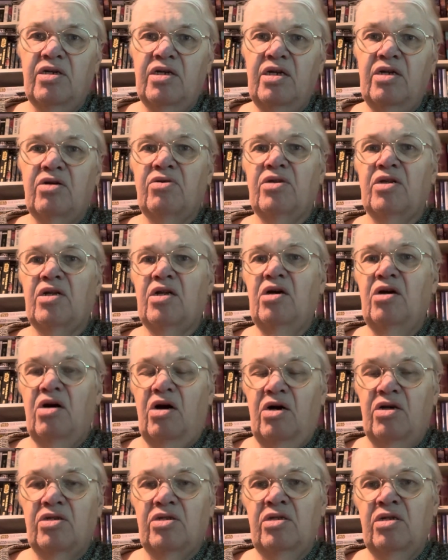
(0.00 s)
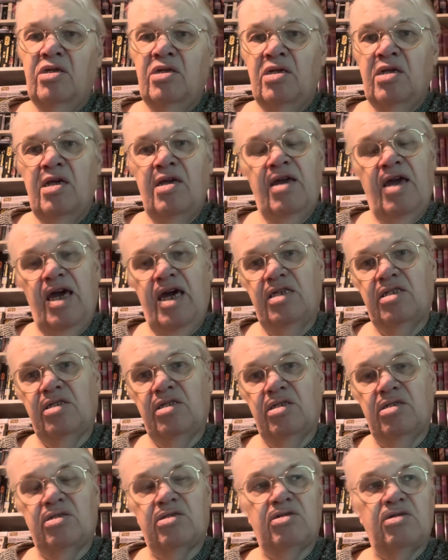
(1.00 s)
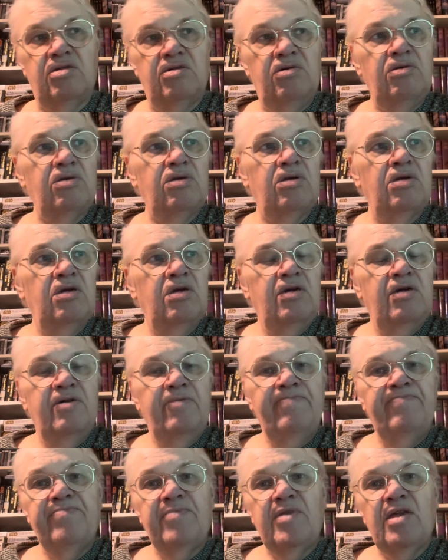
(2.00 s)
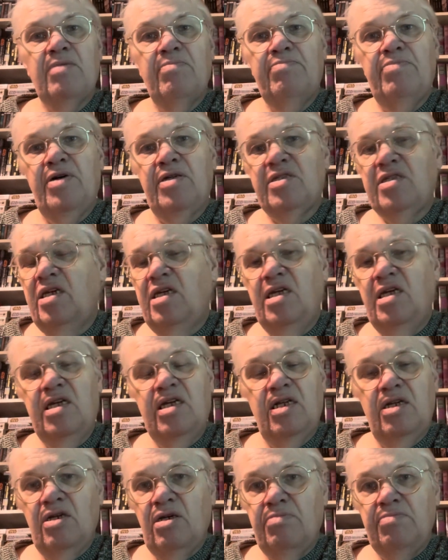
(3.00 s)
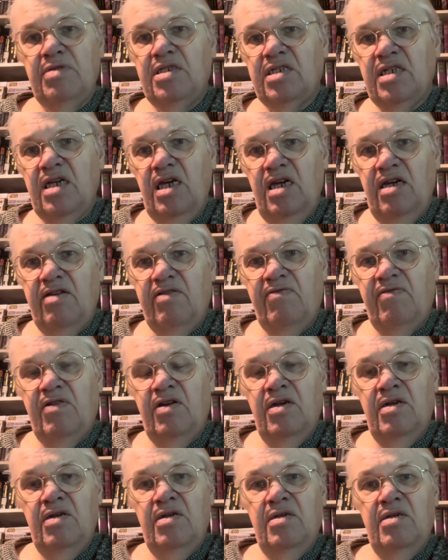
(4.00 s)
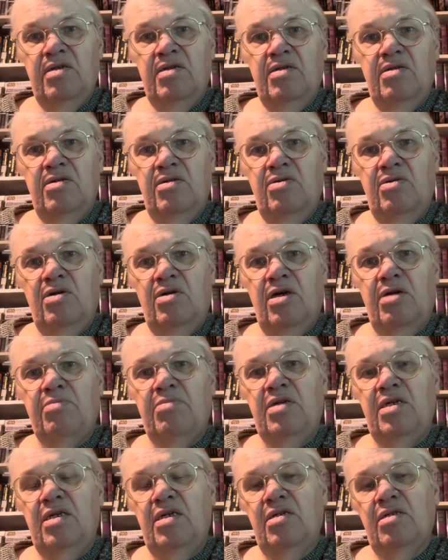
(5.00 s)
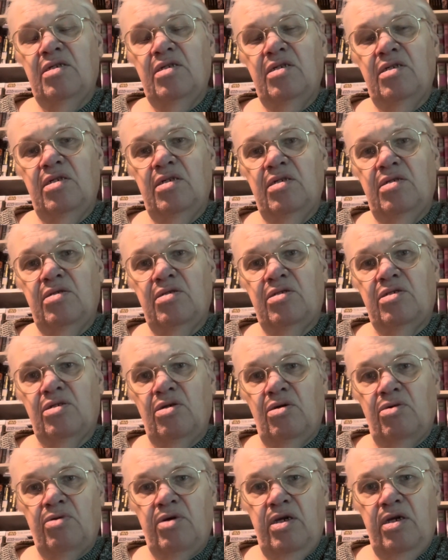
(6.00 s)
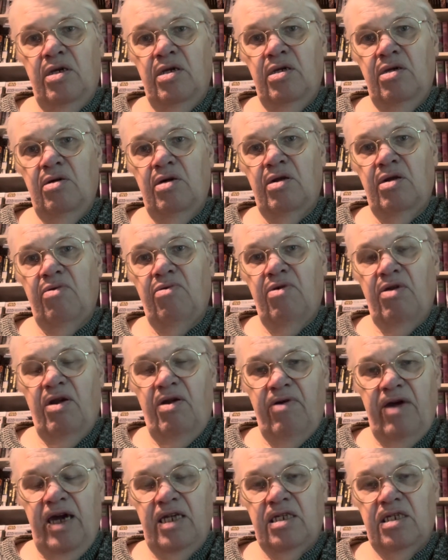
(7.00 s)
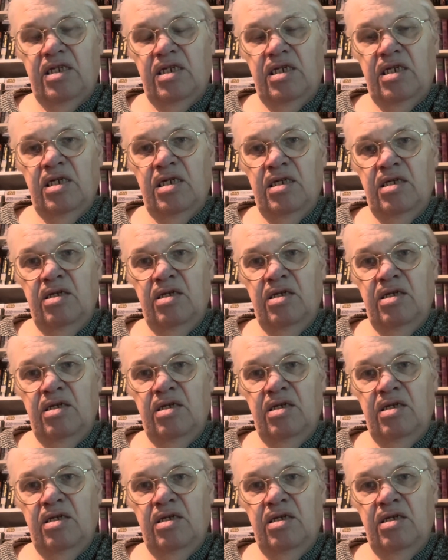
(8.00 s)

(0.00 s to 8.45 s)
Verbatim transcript: He knows that God has the truth but he cannot be saved. You got to be uh, sorry. You got to regret.